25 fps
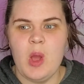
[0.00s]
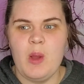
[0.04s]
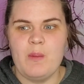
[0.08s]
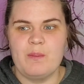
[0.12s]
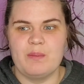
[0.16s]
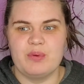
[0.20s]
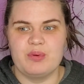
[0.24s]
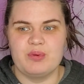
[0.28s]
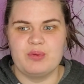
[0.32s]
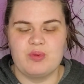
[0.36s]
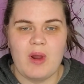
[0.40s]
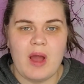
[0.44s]

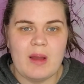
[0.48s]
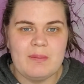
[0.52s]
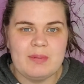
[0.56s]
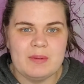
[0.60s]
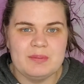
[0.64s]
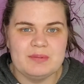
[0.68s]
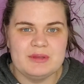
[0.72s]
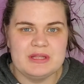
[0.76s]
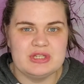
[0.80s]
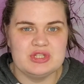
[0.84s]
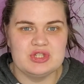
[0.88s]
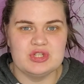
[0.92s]

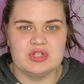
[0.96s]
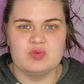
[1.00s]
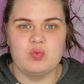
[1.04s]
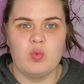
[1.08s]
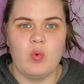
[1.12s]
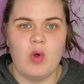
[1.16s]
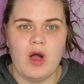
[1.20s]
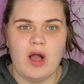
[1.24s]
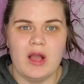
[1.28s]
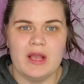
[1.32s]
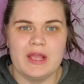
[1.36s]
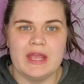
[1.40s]
probably just
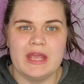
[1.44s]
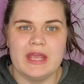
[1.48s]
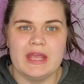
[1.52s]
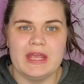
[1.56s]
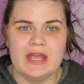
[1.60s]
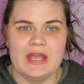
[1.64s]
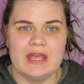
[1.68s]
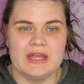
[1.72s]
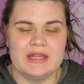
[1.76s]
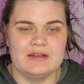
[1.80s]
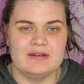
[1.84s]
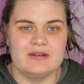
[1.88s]
walking,
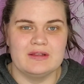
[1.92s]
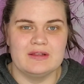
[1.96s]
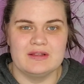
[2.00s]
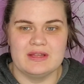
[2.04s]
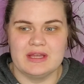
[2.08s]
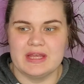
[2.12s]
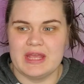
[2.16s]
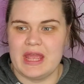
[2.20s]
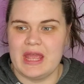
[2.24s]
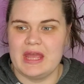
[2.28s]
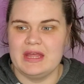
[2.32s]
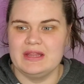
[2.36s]
and
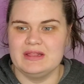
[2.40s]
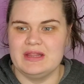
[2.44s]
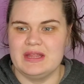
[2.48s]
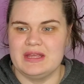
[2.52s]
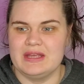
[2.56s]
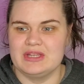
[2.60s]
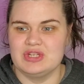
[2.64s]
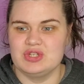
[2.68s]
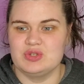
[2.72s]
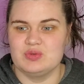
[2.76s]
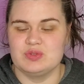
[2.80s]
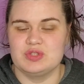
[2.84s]
again,
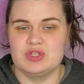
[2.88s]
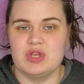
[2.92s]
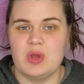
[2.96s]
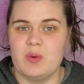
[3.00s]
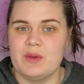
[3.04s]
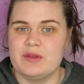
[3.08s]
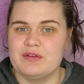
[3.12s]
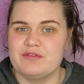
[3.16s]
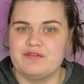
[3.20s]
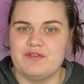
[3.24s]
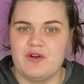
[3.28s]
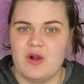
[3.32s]
like, she was
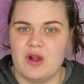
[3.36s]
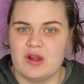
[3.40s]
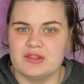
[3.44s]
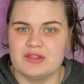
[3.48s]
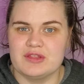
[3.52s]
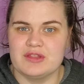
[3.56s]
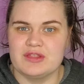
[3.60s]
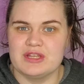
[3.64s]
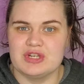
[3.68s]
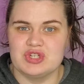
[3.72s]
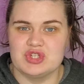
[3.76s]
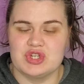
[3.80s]
going
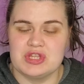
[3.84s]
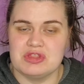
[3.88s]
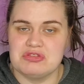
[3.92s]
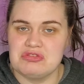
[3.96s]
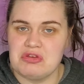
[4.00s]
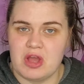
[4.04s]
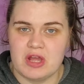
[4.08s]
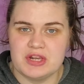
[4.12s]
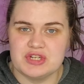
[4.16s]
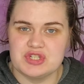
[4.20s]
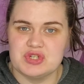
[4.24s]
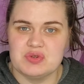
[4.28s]
farther than she
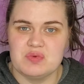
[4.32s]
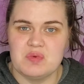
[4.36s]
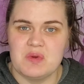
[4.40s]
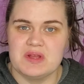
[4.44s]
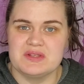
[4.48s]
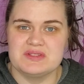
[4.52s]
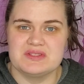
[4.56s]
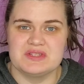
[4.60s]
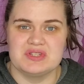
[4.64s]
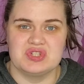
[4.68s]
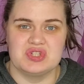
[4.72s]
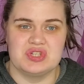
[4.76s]
thought she
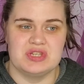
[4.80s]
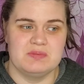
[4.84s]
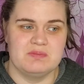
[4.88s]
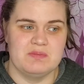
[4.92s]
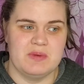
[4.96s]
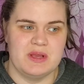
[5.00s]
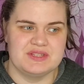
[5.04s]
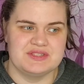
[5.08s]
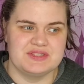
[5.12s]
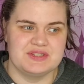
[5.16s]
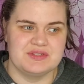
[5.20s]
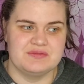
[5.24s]
was, and she
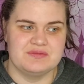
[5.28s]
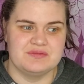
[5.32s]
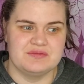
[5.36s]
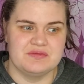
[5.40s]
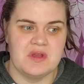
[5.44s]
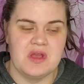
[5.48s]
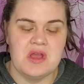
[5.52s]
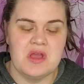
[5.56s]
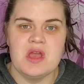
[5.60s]
must have